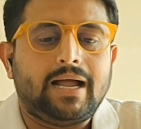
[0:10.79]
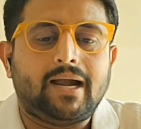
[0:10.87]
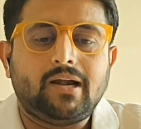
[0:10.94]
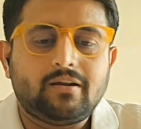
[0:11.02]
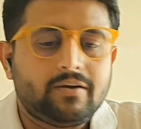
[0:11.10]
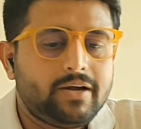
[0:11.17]

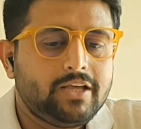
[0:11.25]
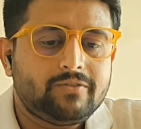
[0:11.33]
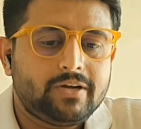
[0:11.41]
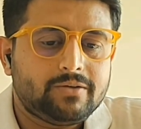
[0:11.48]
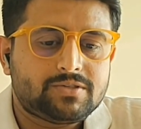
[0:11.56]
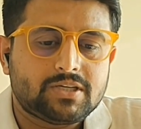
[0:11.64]
and
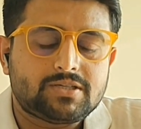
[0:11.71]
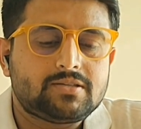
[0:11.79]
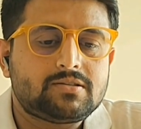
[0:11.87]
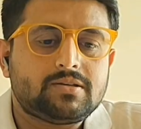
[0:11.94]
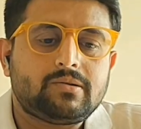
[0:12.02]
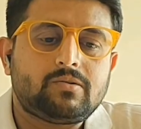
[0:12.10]
learning video
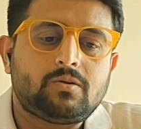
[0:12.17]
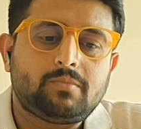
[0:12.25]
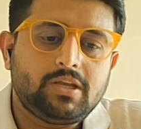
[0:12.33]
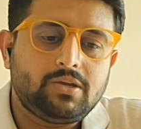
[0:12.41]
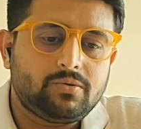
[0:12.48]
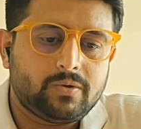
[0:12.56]
sessions here
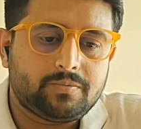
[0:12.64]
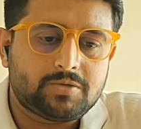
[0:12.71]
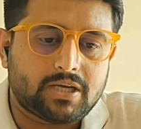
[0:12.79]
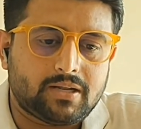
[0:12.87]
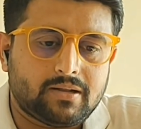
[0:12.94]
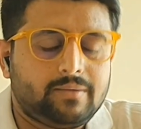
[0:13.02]
on my YouTube
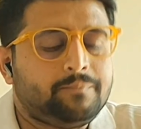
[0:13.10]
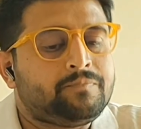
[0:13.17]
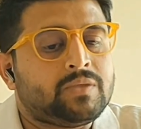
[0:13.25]
channel.